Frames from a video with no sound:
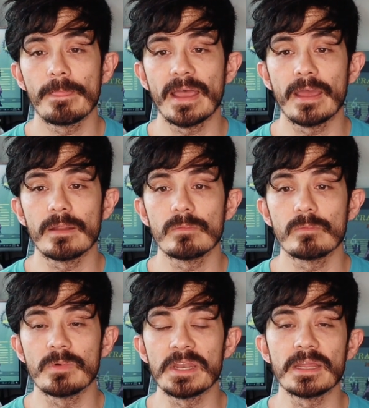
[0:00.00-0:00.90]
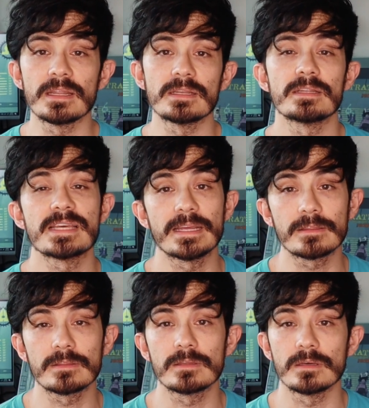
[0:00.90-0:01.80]
that we needed to
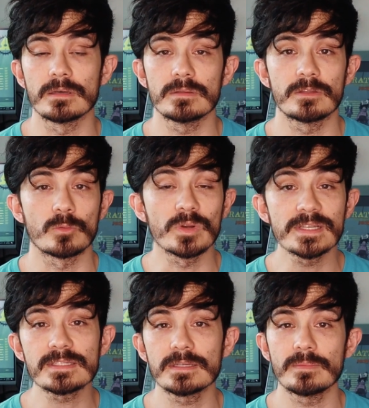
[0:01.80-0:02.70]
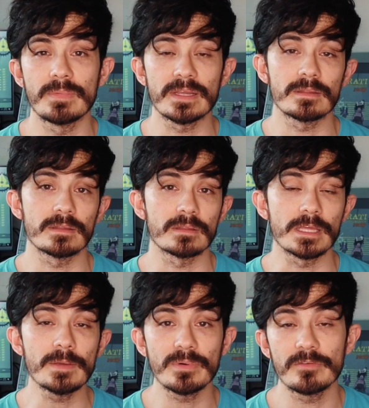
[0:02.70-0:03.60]
take the risk, make the
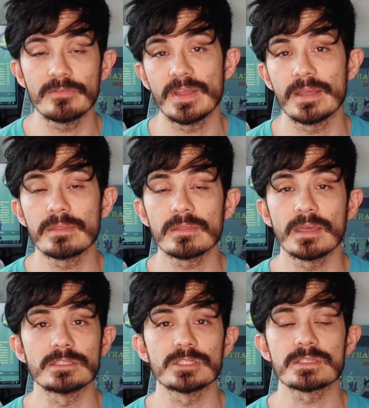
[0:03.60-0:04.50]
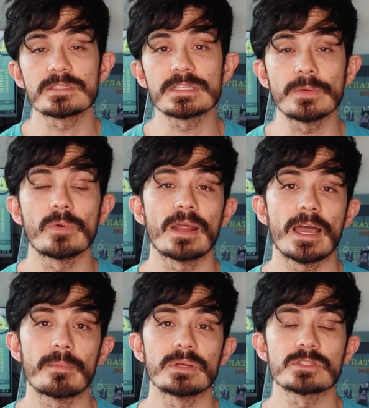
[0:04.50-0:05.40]
leap of faith, and just see what
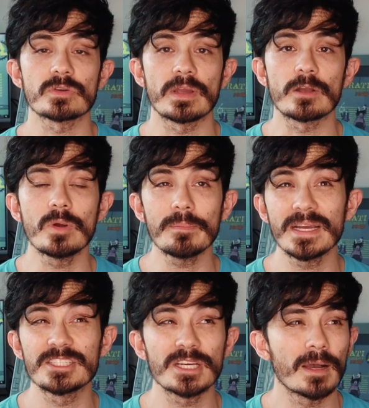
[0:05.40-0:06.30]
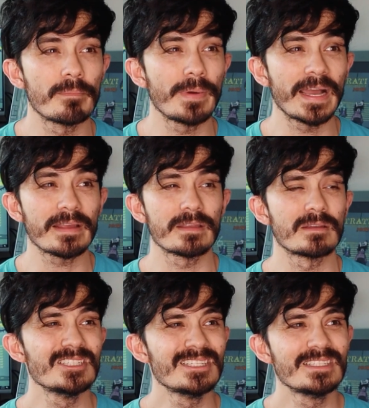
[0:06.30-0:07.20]
happens. So I quit my job back
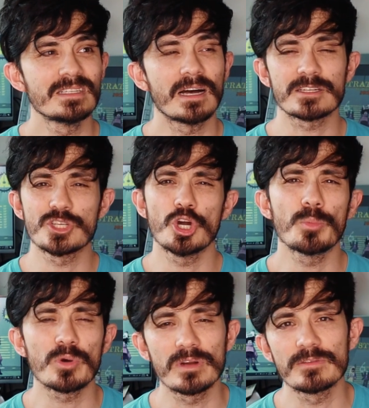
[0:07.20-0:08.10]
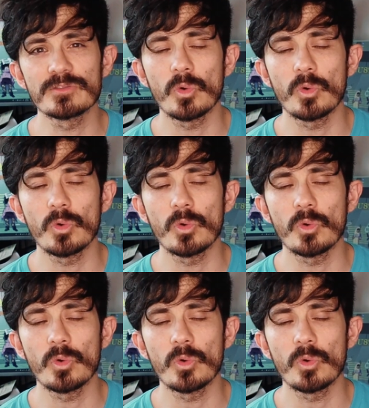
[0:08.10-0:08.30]
in October of